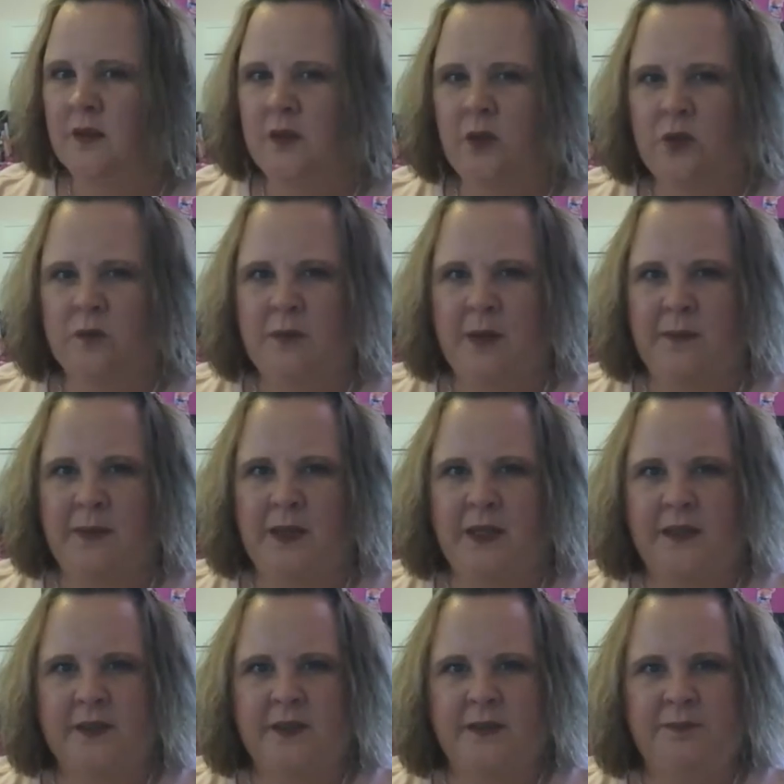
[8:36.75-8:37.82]
Lord, my
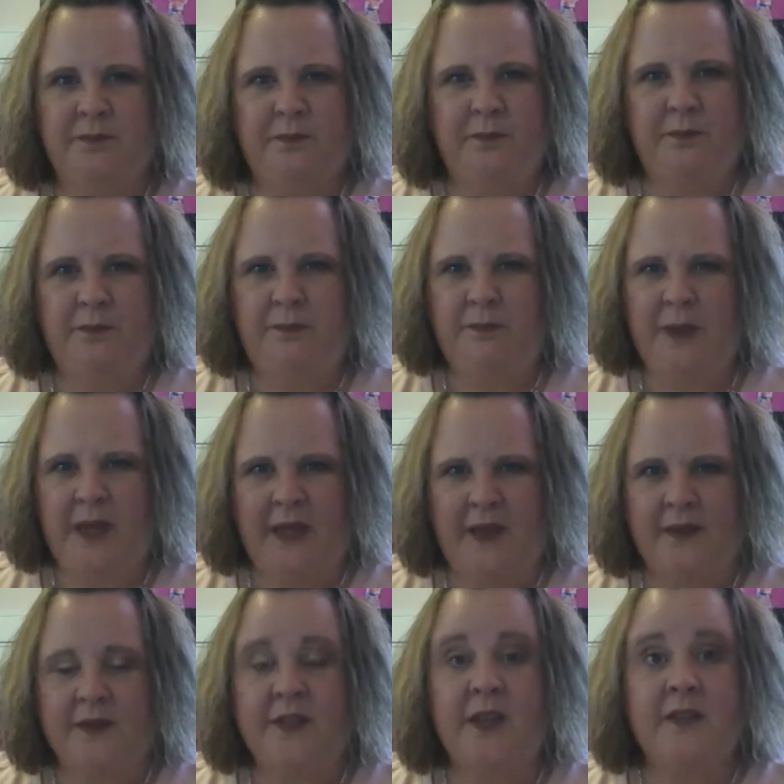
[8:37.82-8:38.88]
mind is
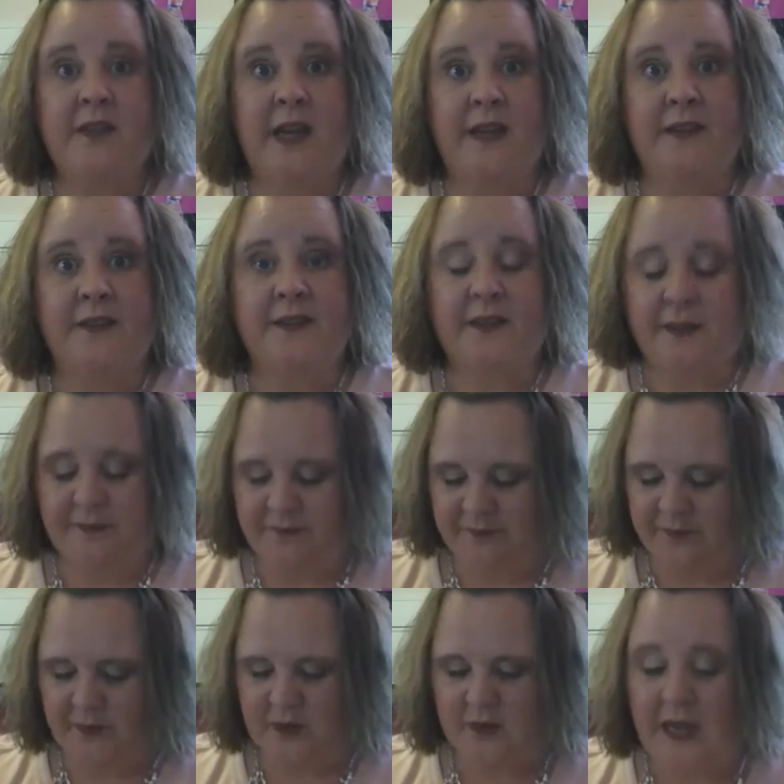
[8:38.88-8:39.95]
bad. Duck Dynasty.
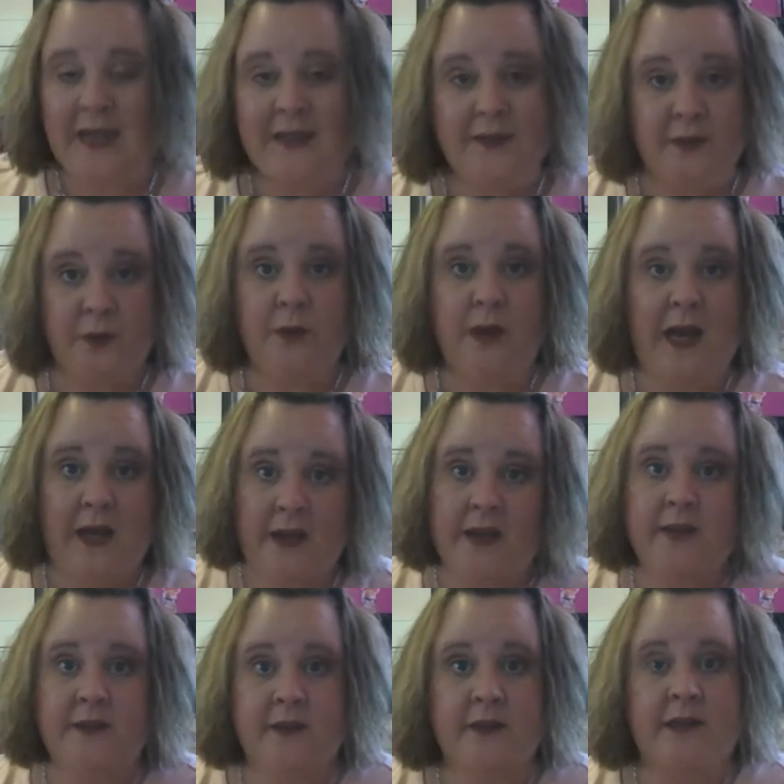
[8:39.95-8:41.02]
I do. I
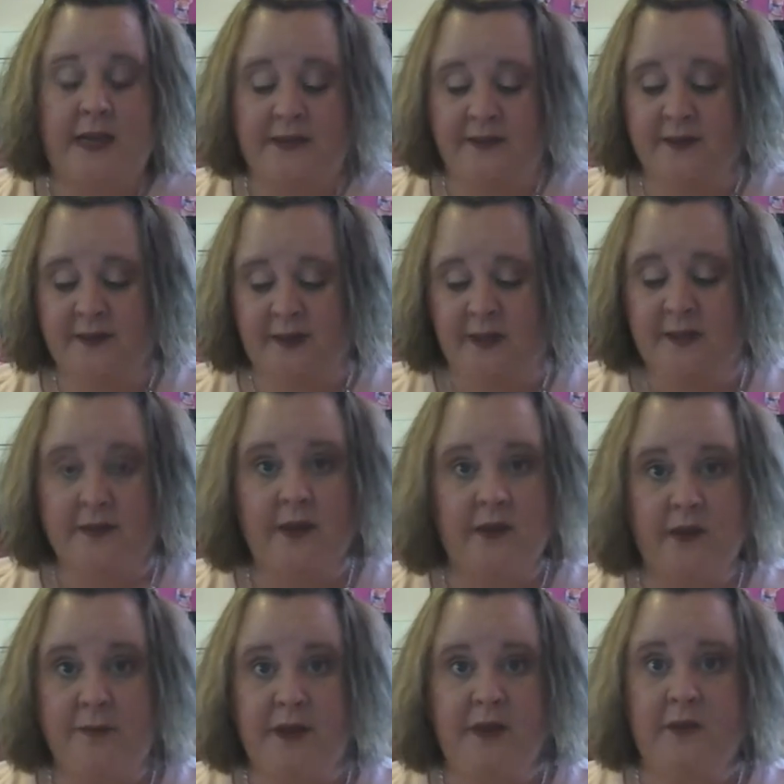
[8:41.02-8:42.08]
like Duck Dynasty and Duck
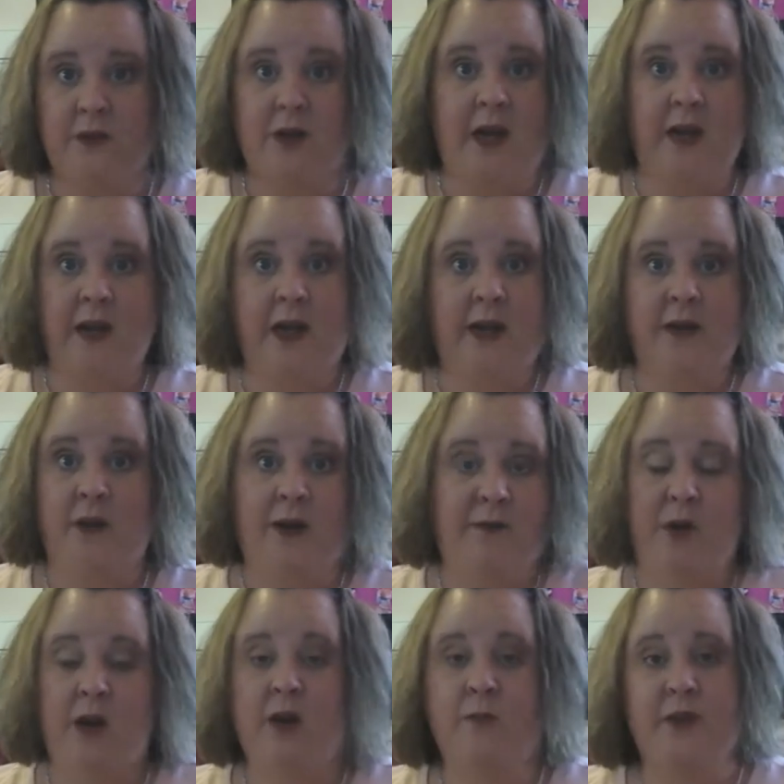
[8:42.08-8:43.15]
Commander. I, I don't have a
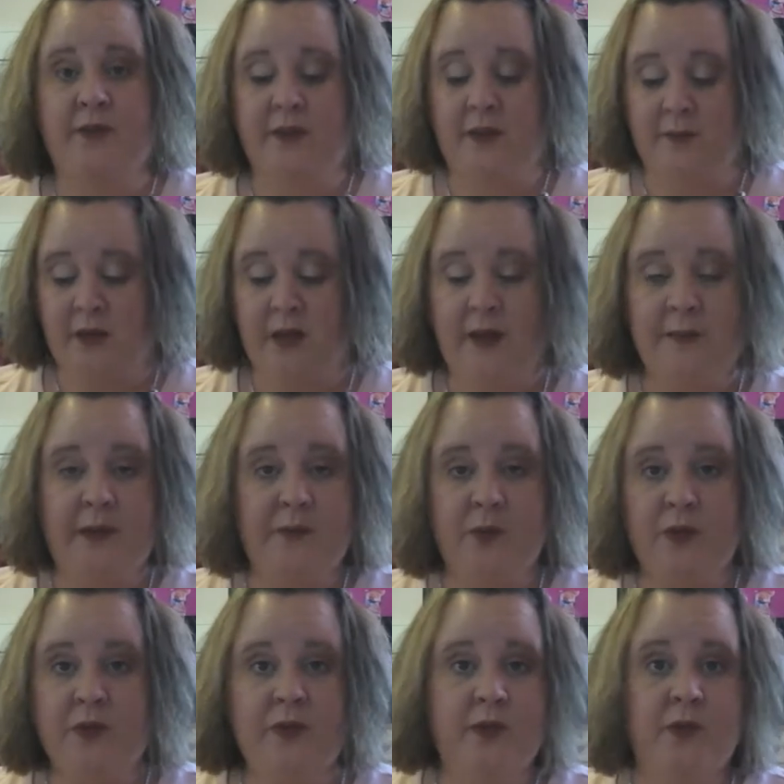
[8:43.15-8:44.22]
problem with them. A lot of
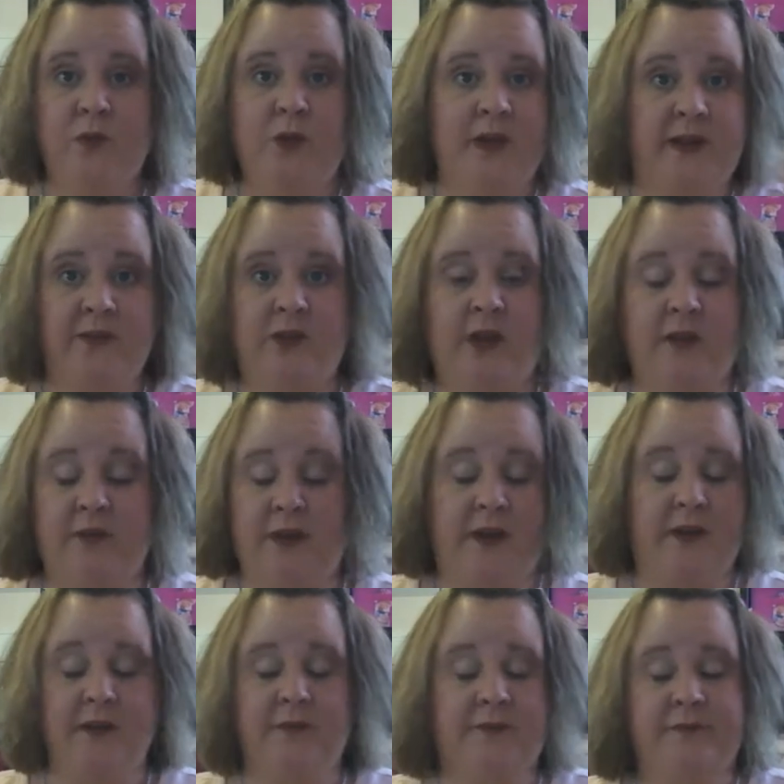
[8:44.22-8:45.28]
people do, whatever. I don't
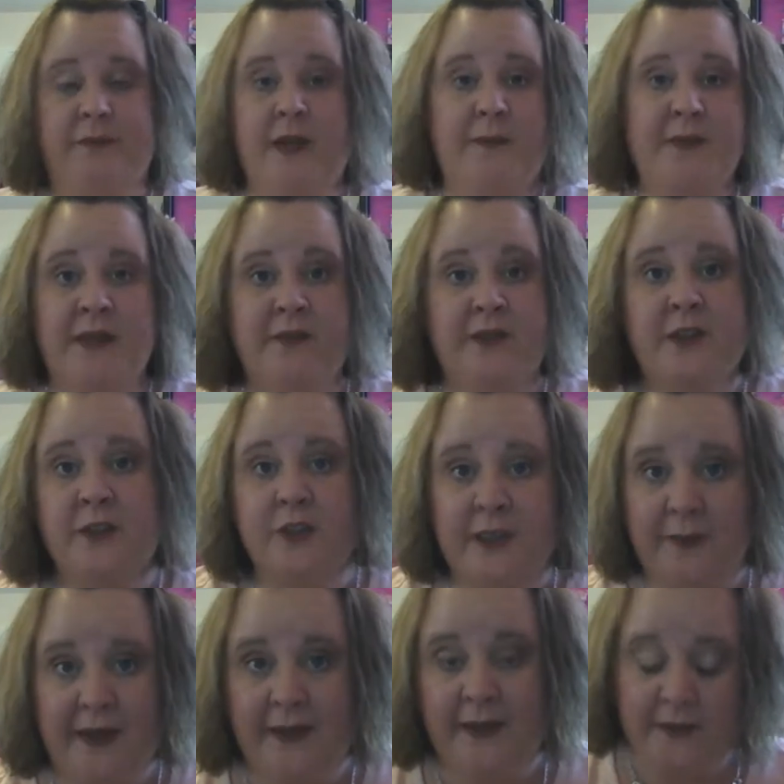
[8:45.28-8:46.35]
care. I'm not on here to
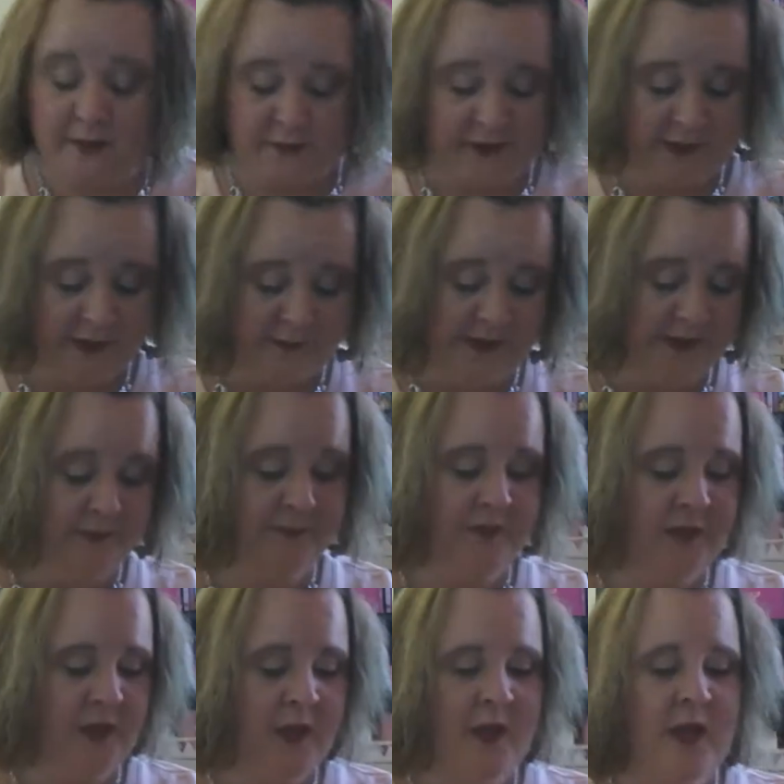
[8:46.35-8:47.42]
debate. Don't care about it.
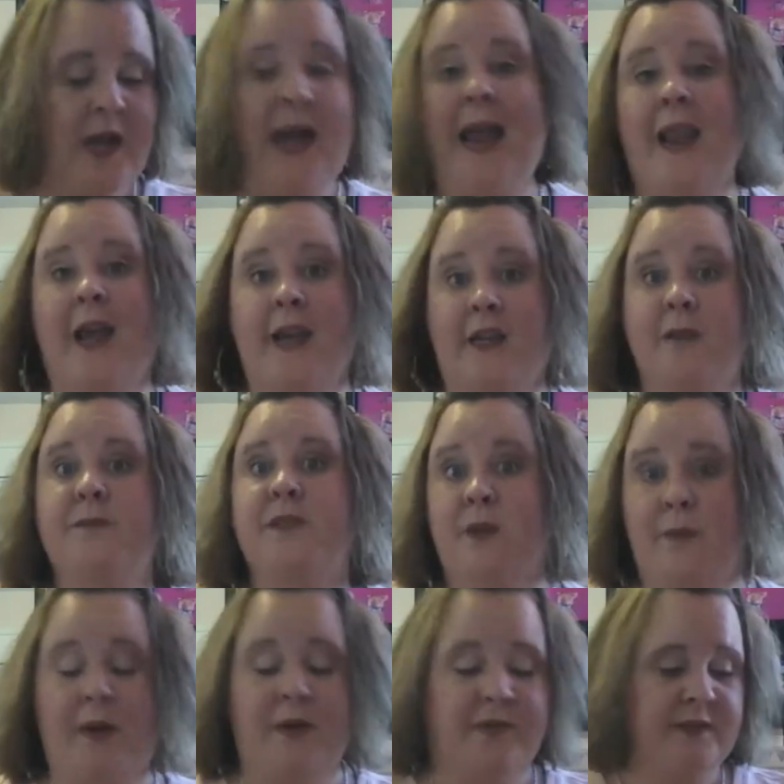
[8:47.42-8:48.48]
I like them, so
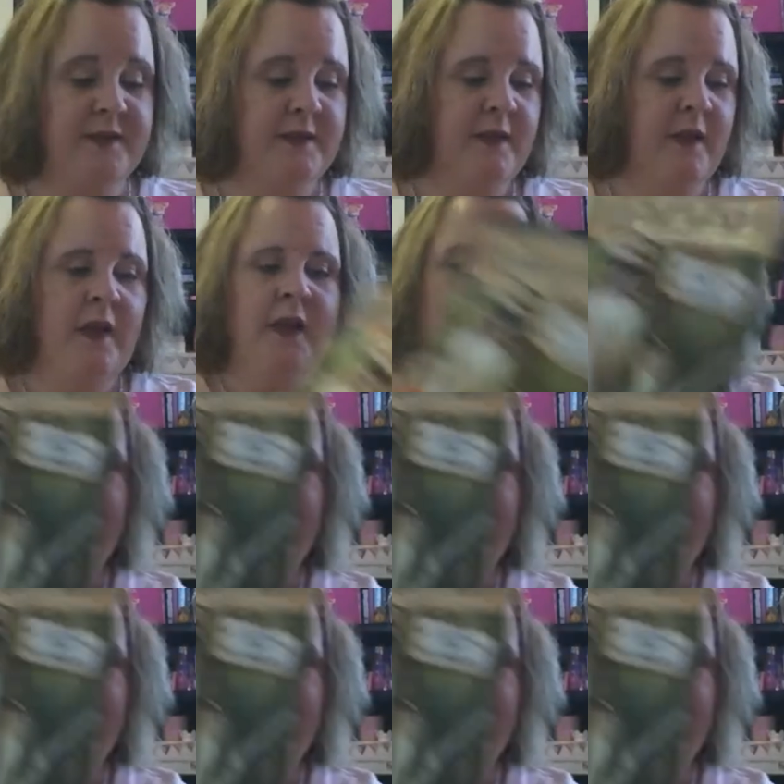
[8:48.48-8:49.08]
I bought this.